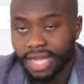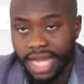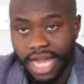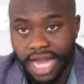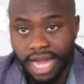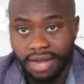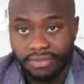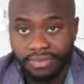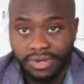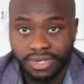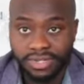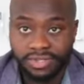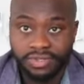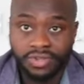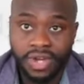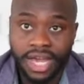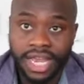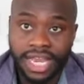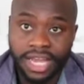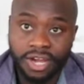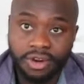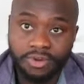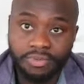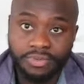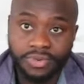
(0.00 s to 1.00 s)
I want to try
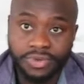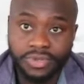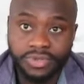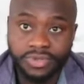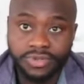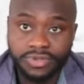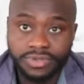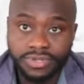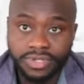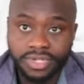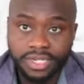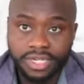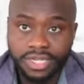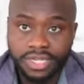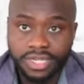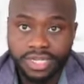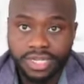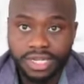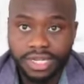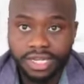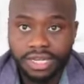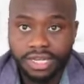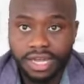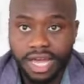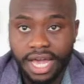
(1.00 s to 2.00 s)
and help you,
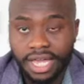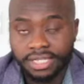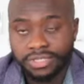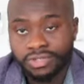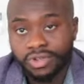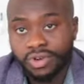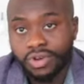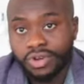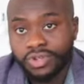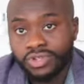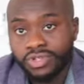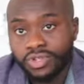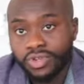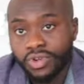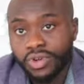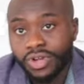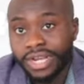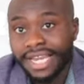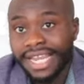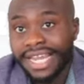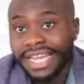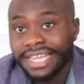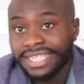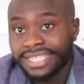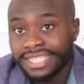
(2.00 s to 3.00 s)
as long as you're
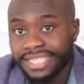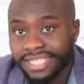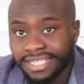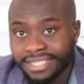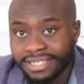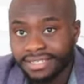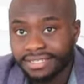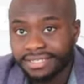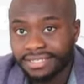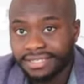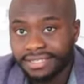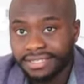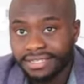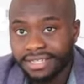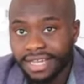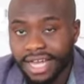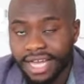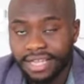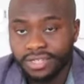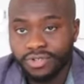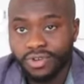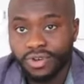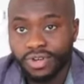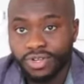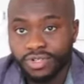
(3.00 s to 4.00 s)
not lazy,
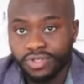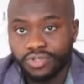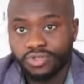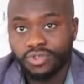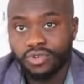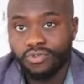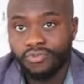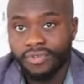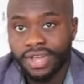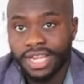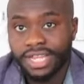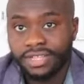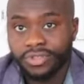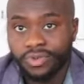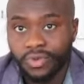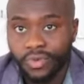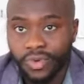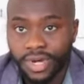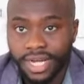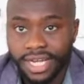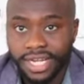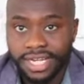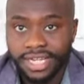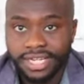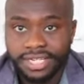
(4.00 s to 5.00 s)
as long as you're ready to
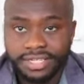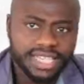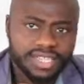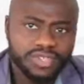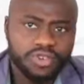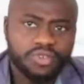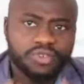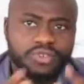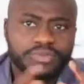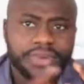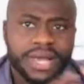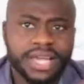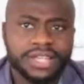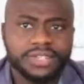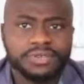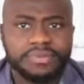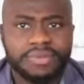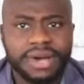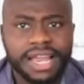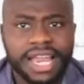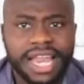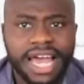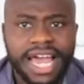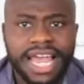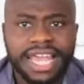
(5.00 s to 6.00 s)
work. This goes back to
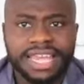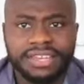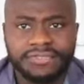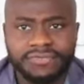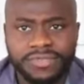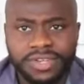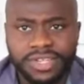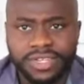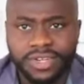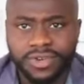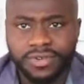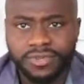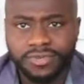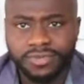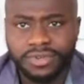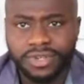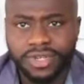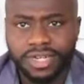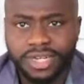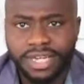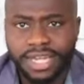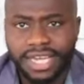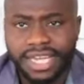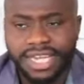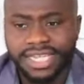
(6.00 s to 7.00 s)
my lying video,
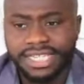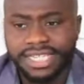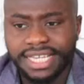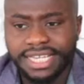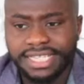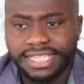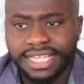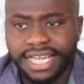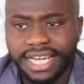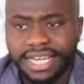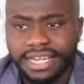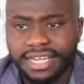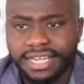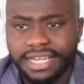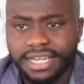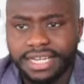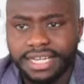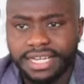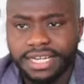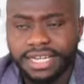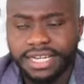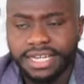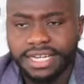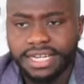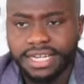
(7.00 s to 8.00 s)
in the sense that
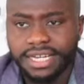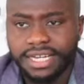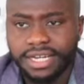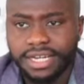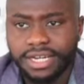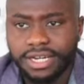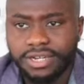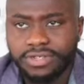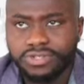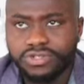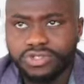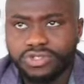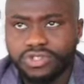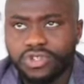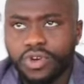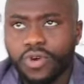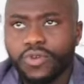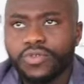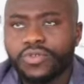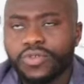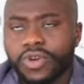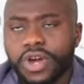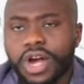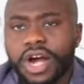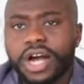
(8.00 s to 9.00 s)
you
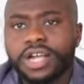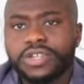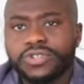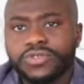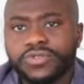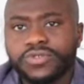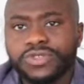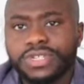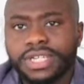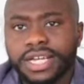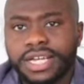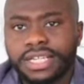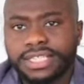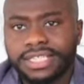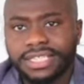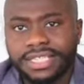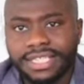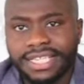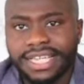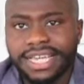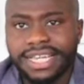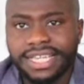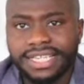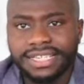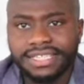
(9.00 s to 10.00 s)
know you can't do certain
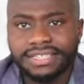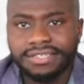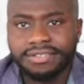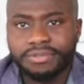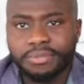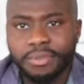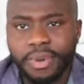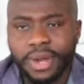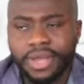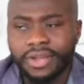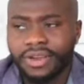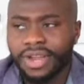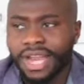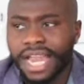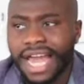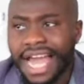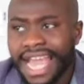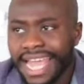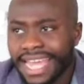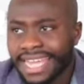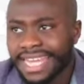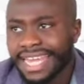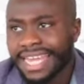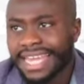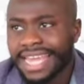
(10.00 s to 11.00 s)
things, but you're
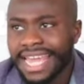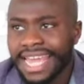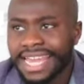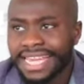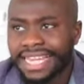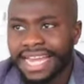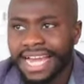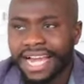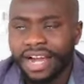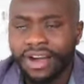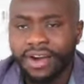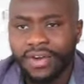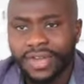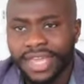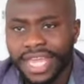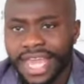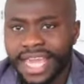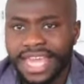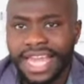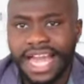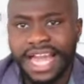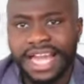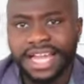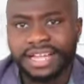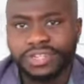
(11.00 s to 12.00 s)
lying again that, oh
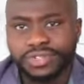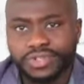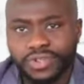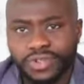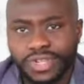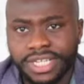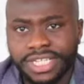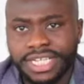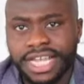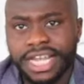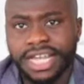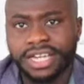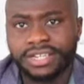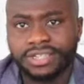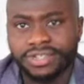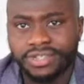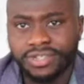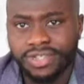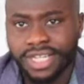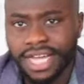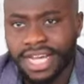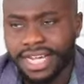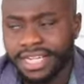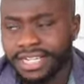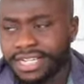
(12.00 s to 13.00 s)
yeah, I can do this, I can
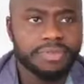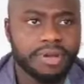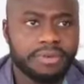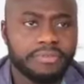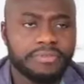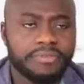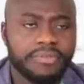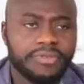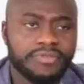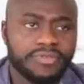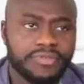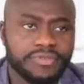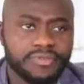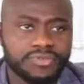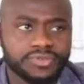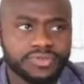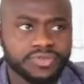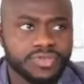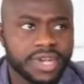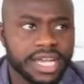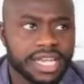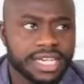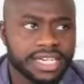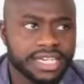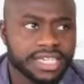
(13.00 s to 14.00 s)
do that. My brother was
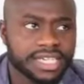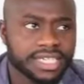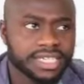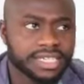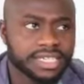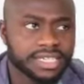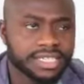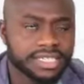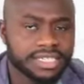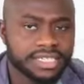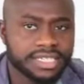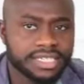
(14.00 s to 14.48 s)
trying to